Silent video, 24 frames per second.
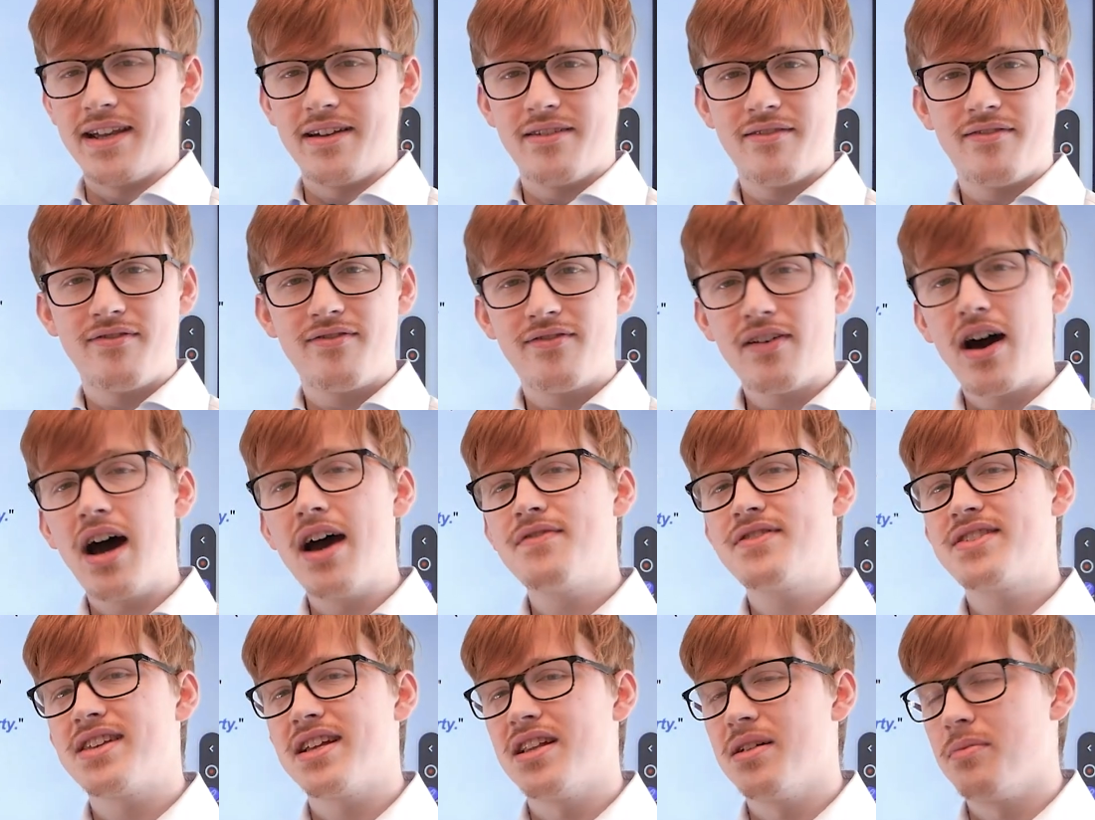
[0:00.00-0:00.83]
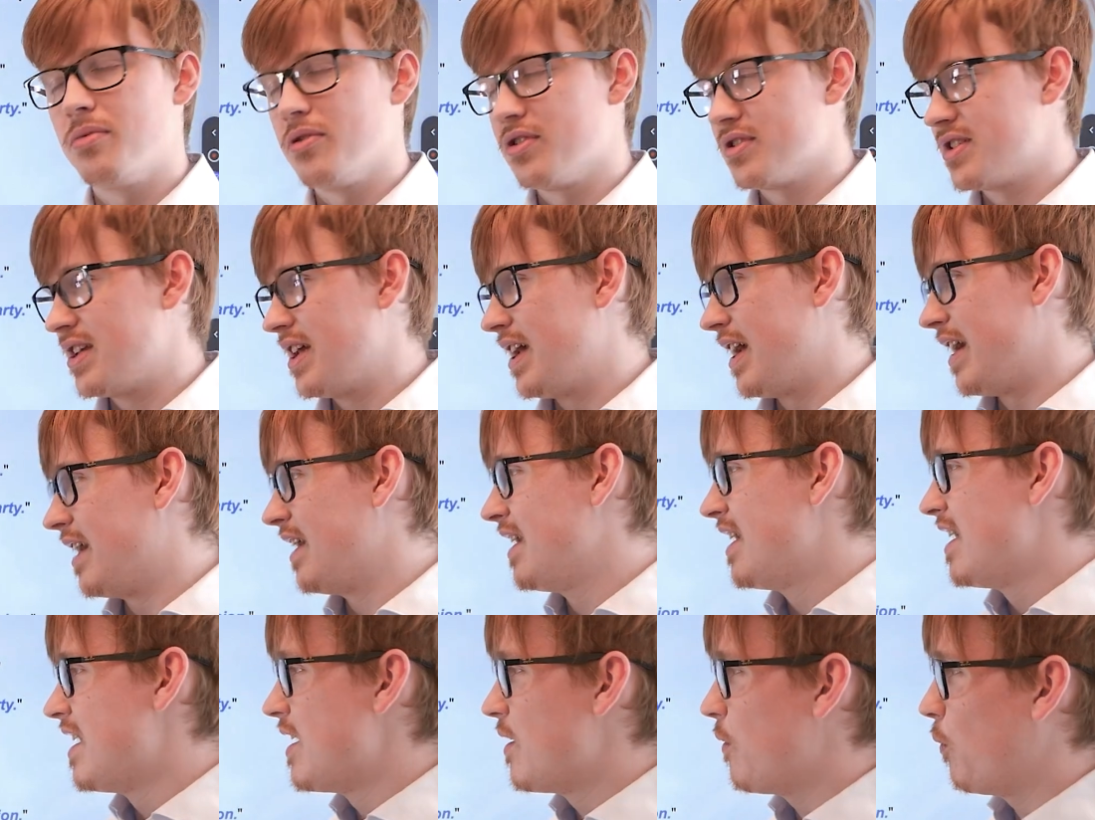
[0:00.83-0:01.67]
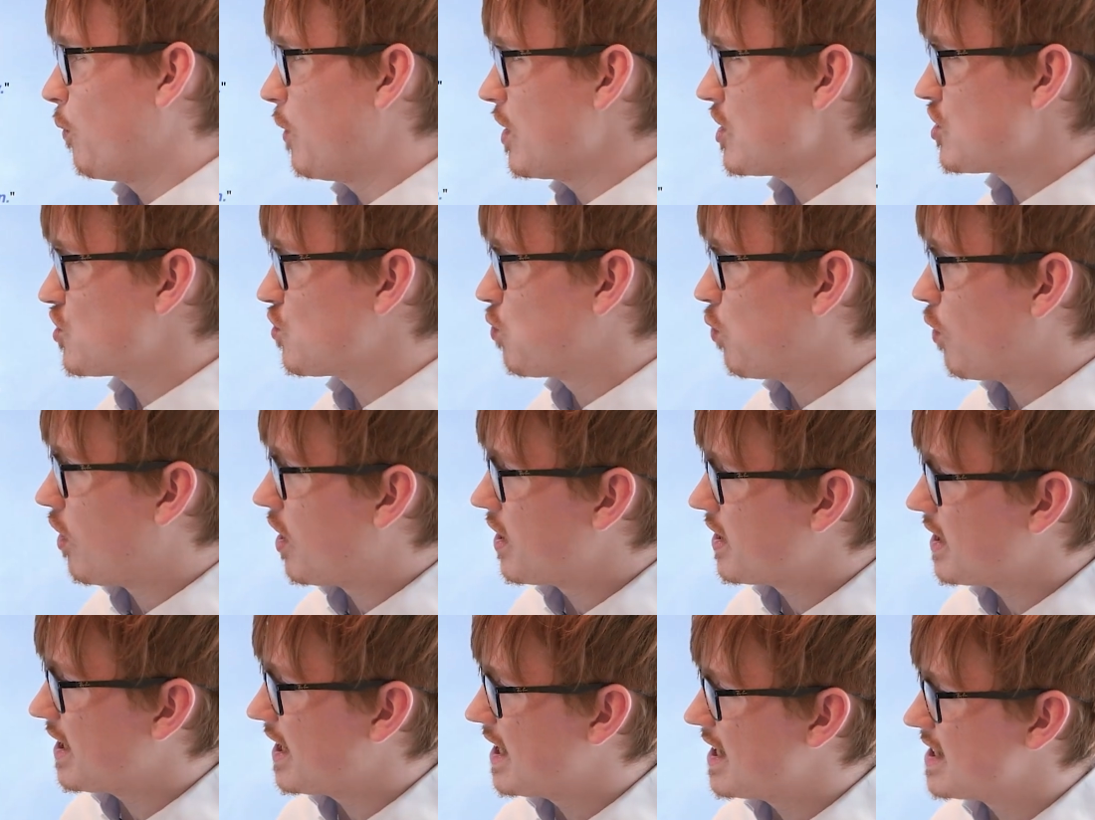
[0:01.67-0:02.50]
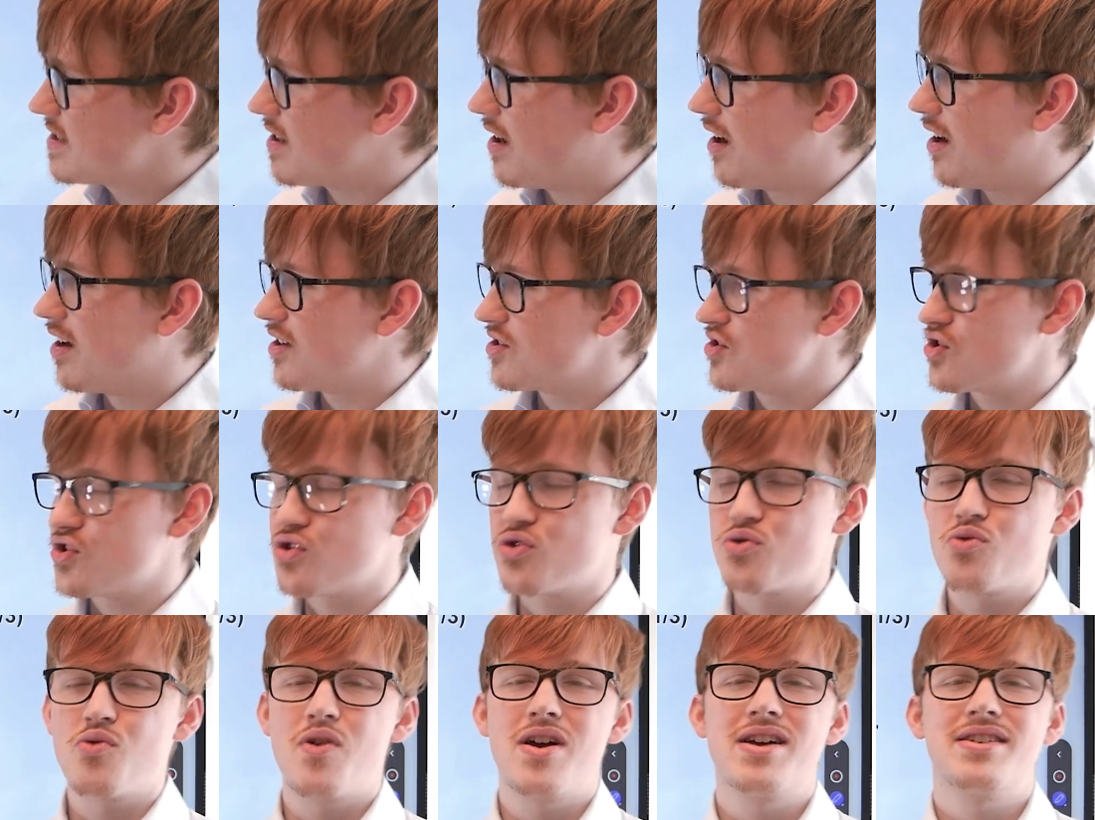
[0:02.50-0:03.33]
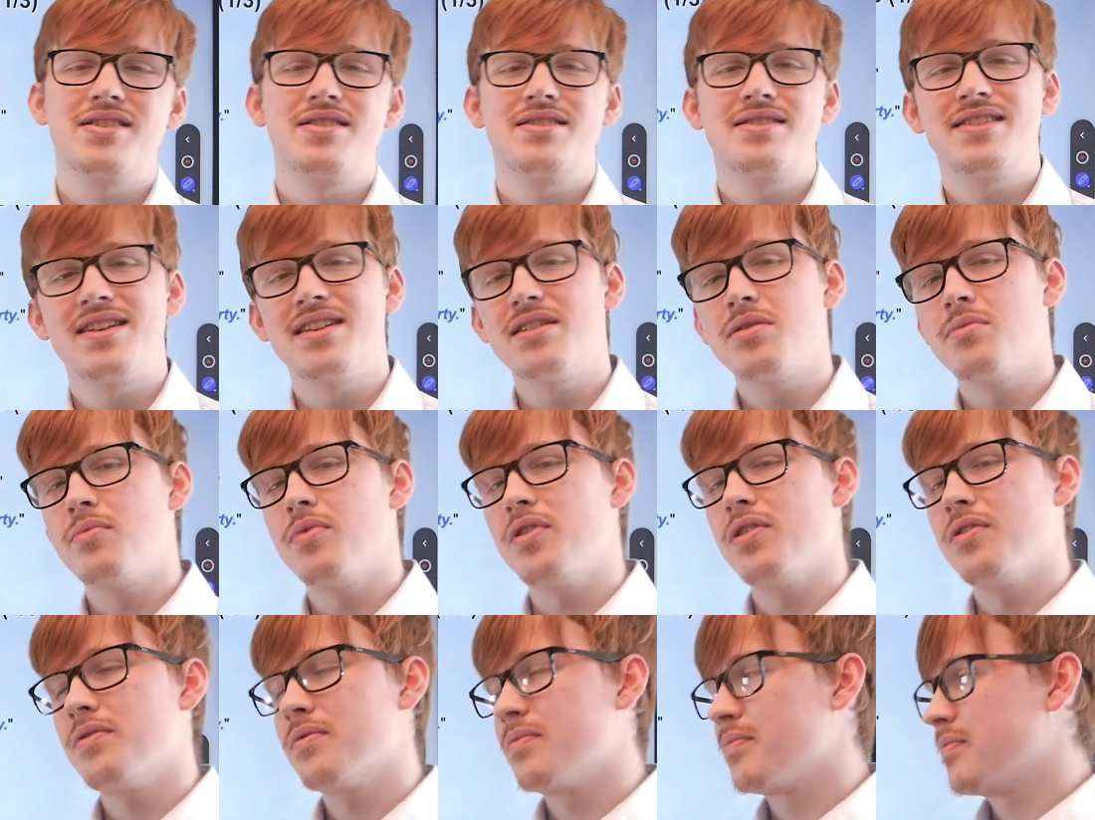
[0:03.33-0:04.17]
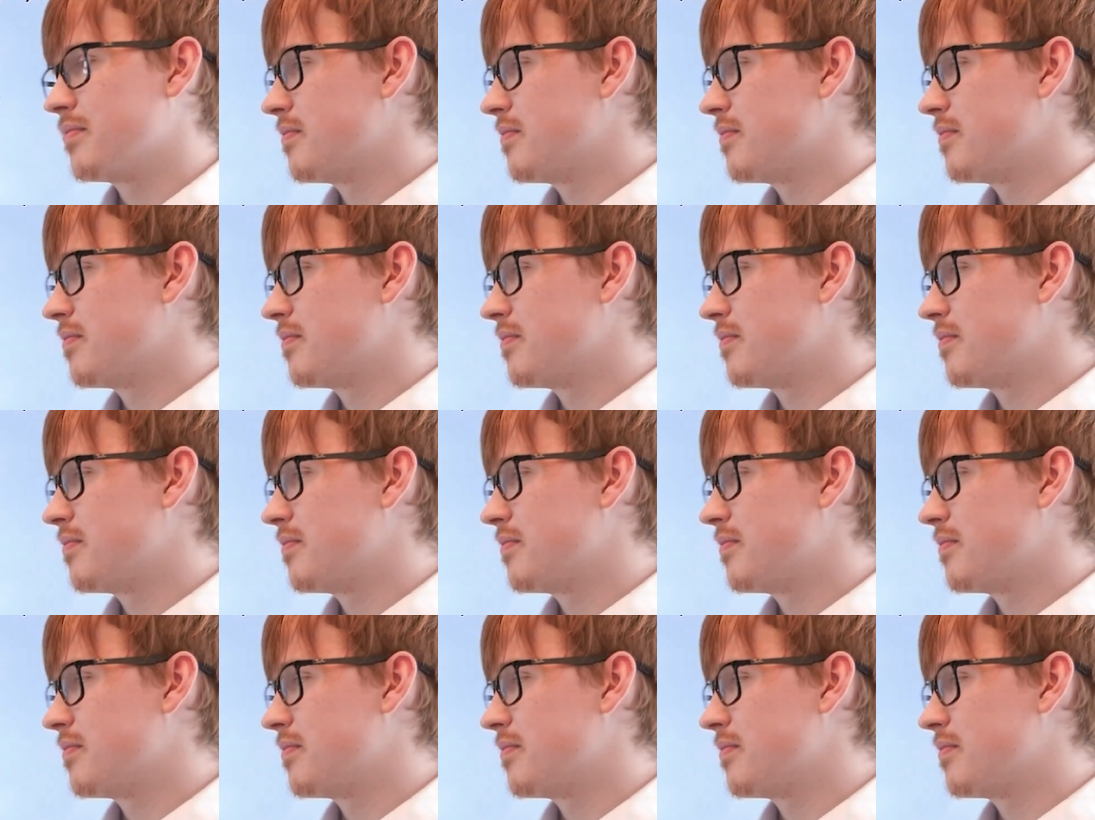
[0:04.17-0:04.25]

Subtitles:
5 syllables here. Which one is our stressed syllable?